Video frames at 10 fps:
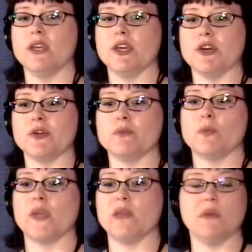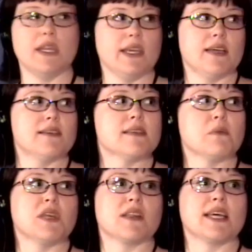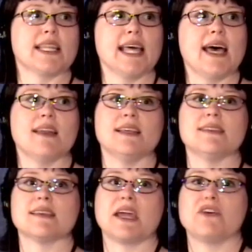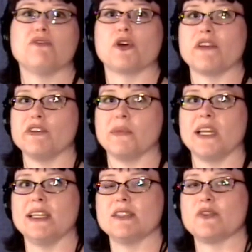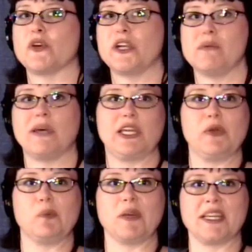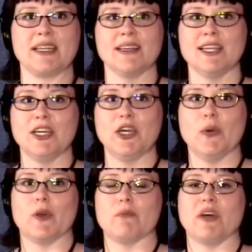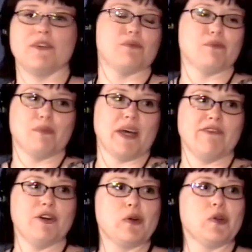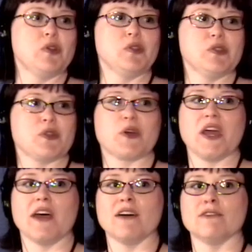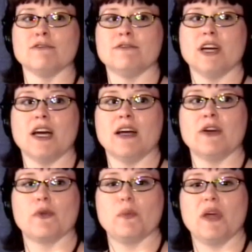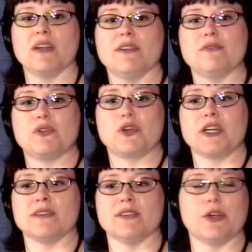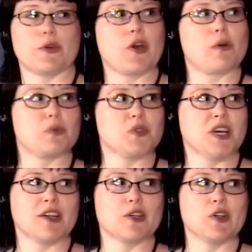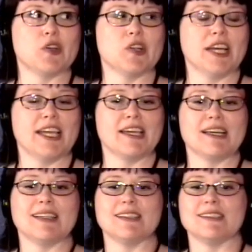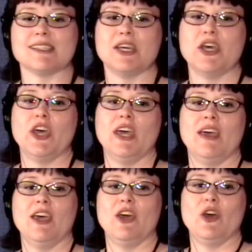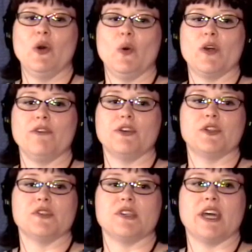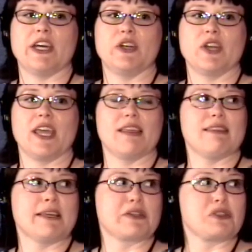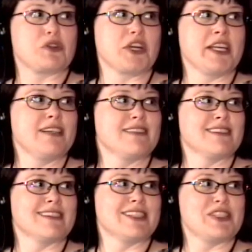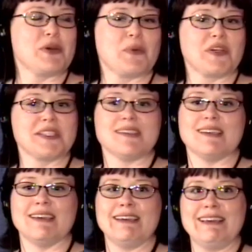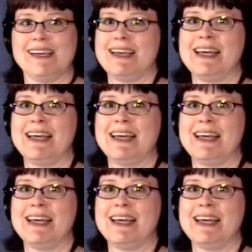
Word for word: you know, Wikipedia, something like that. It's kind of for everybody. It's for anybody who might wear bifocals or have uh, repetitive stress, you know, carpal tunnel, mm-hmm. and mm-hmm. or if you're just tired and can't think straight and don't want to see